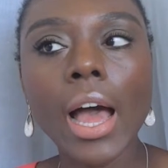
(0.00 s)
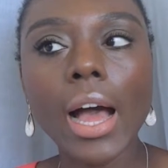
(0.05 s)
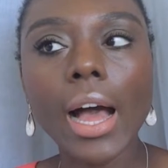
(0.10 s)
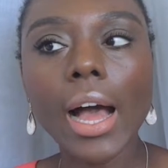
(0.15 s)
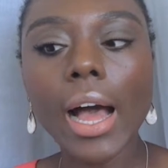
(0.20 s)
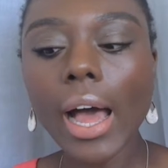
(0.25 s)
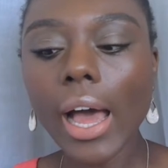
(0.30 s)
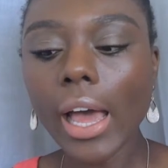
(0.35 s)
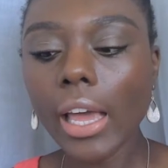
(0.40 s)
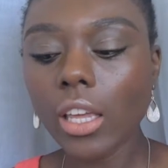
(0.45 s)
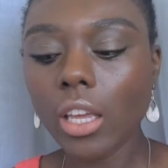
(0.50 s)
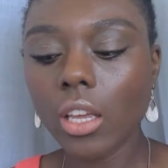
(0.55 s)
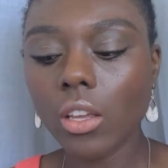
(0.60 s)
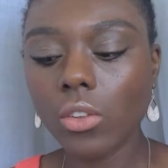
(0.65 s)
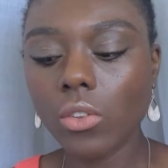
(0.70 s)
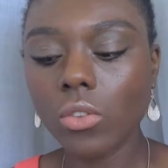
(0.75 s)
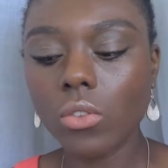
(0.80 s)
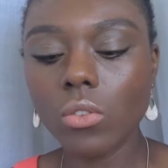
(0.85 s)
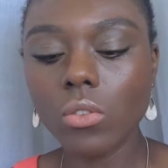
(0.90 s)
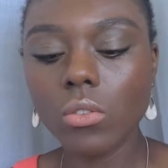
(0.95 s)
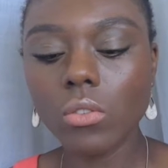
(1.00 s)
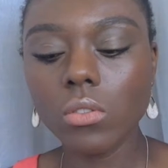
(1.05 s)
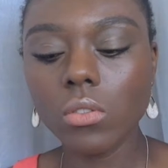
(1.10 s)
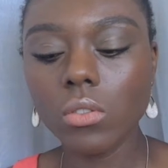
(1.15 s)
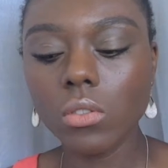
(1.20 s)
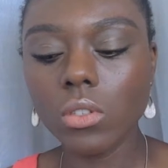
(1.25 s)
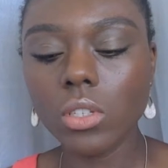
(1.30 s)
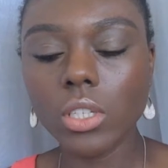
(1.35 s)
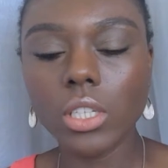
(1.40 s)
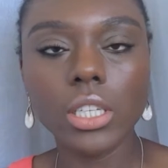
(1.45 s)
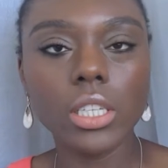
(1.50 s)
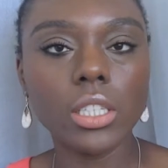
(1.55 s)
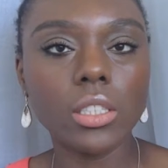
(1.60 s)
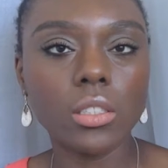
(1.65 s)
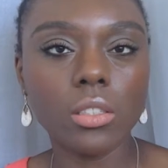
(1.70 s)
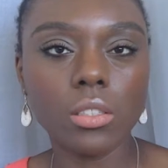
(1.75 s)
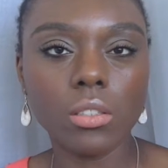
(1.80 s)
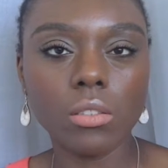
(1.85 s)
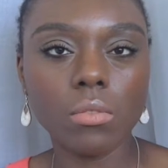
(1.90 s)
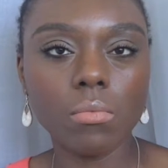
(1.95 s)
I used
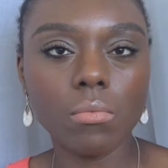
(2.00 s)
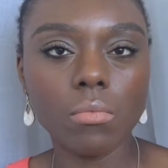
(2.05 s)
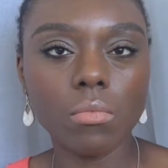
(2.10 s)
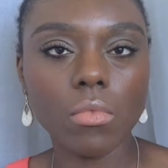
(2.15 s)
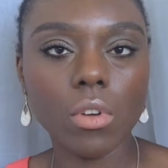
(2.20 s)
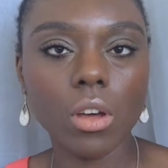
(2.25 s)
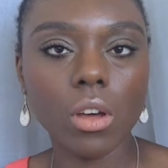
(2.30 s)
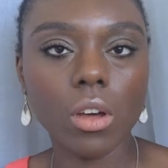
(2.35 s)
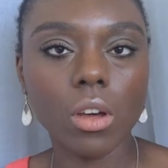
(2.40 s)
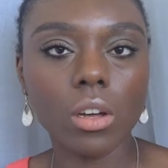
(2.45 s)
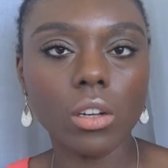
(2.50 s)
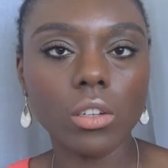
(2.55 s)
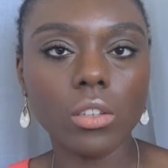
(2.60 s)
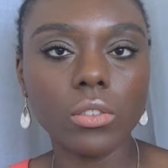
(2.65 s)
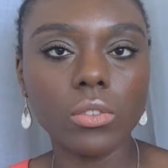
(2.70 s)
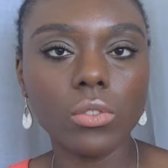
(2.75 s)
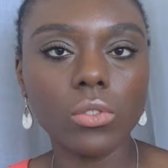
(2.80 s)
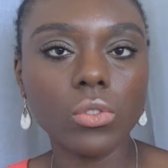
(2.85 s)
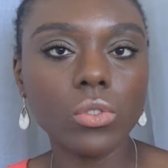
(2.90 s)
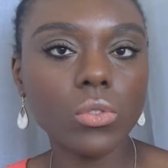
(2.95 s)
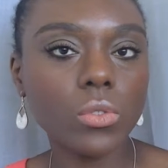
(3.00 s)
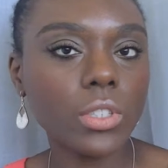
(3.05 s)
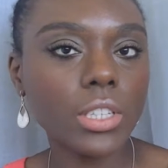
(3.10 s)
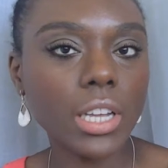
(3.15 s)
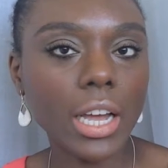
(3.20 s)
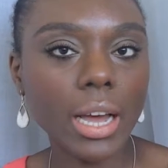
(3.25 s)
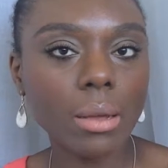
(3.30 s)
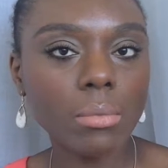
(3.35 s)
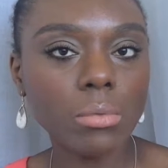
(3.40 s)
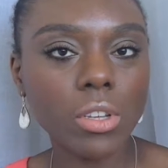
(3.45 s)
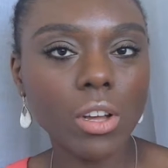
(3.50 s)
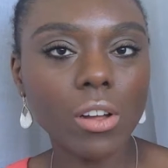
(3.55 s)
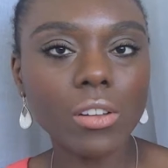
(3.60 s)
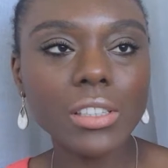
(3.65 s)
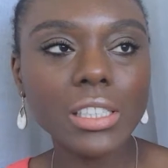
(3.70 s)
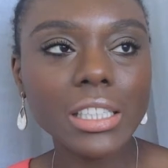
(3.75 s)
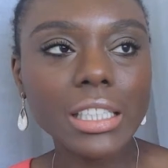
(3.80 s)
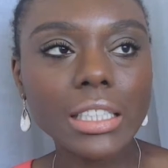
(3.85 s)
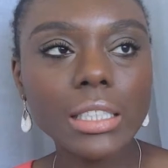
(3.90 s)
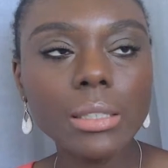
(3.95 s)
it uh, two times
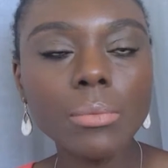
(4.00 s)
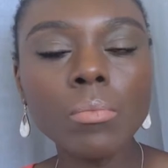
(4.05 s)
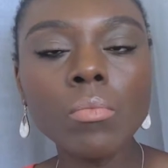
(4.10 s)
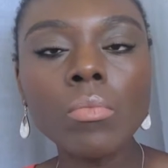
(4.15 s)
only.